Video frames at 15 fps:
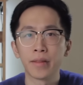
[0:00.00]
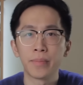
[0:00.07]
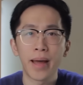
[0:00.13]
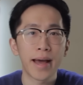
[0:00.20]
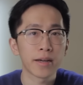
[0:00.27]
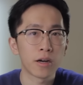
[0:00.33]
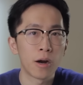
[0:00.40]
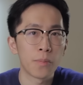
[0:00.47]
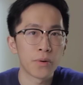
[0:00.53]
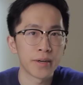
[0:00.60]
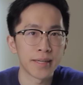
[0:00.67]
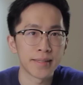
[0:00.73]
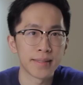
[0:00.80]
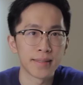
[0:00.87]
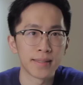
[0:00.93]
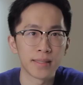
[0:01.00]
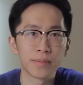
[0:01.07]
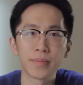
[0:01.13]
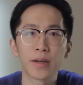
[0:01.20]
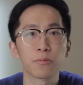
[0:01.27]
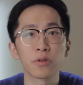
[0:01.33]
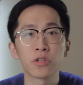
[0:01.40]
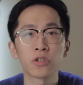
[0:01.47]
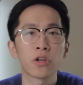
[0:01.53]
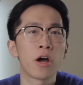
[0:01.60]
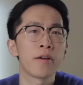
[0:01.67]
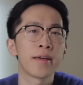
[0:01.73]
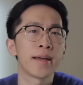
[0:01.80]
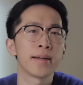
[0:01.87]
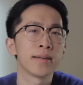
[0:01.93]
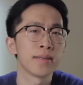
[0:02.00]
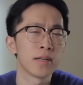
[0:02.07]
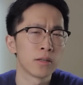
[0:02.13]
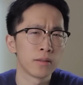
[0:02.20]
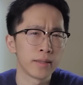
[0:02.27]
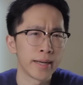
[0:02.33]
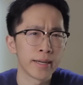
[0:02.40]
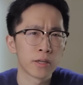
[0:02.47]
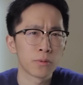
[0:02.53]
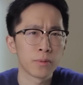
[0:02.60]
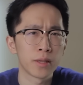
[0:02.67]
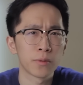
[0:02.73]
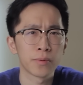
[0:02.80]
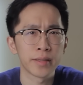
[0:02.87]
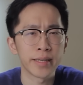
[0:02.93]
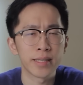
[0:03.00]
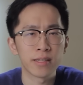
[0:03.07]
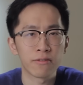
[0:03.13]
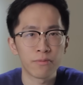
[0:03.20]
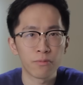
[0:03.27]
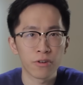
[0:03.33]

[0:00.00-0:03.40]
the Mac operating system, and we saw that a year later with the release of